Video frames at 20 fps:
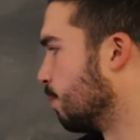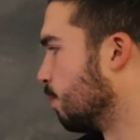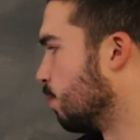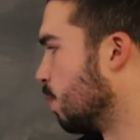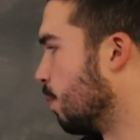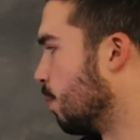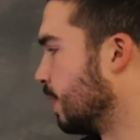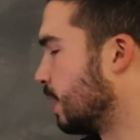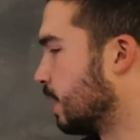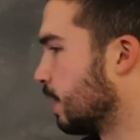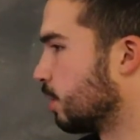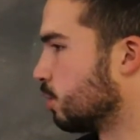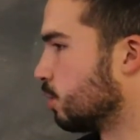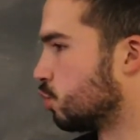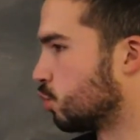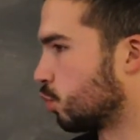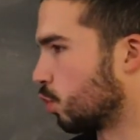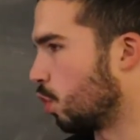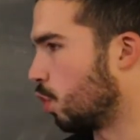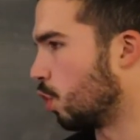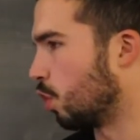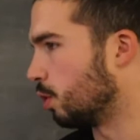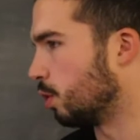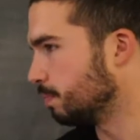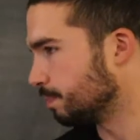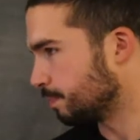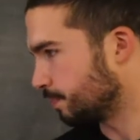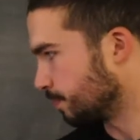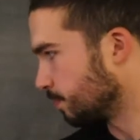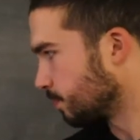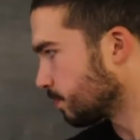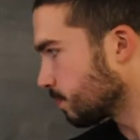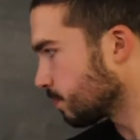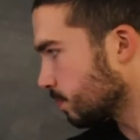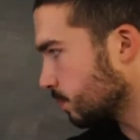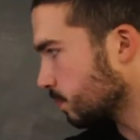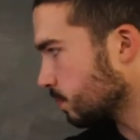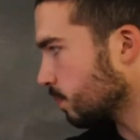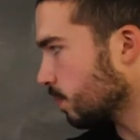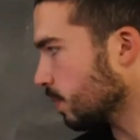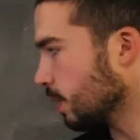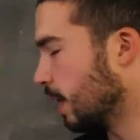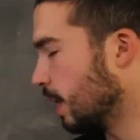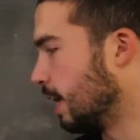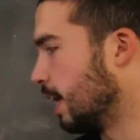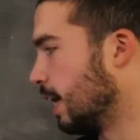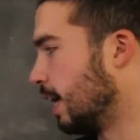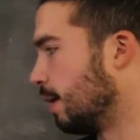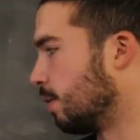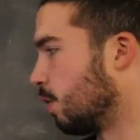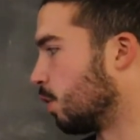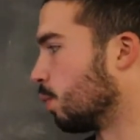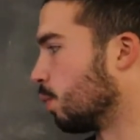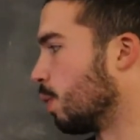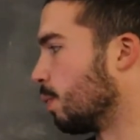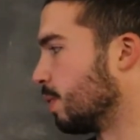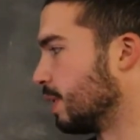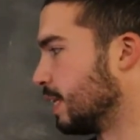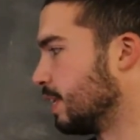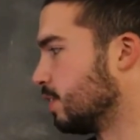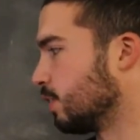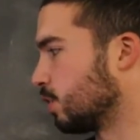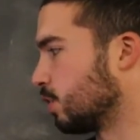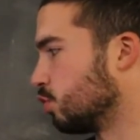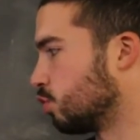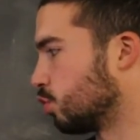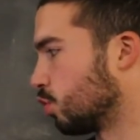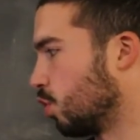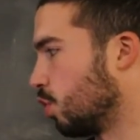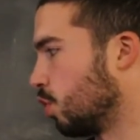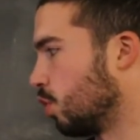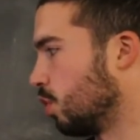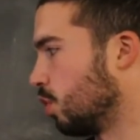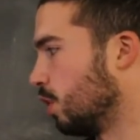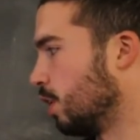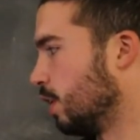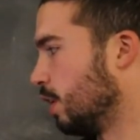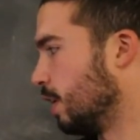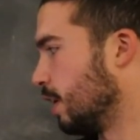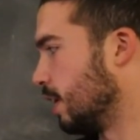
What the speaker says: what we can control or what we need to control